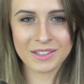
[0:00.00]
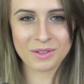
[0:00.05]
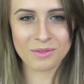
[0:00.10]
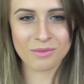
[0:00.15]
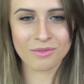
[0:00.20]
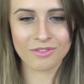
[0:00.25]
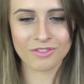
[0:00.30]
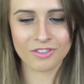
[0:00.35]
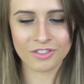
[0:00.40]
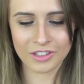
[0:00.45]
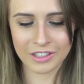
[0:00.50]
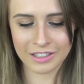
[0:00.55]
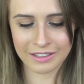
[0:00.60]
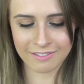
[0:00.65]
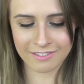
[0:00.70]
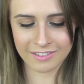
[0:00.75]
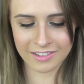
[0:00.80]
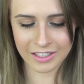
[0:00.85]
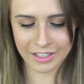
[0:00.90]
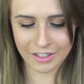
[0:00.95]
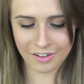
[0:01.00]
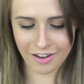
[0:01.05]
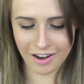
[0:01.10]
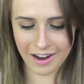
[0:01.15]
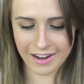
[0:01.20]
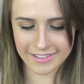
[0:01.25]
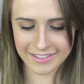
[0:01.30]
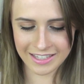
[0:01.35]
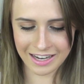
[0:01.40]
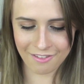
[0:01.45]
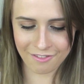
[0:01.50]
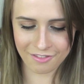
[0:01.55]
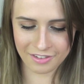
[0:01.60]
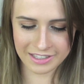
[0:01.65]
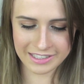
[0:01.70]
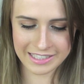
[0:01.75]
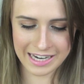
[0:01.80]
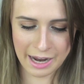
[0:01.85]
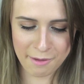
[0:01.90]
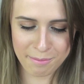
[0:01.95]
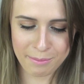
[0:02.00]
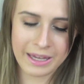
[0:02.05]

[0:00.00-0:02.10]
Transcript: a really, really nice everyday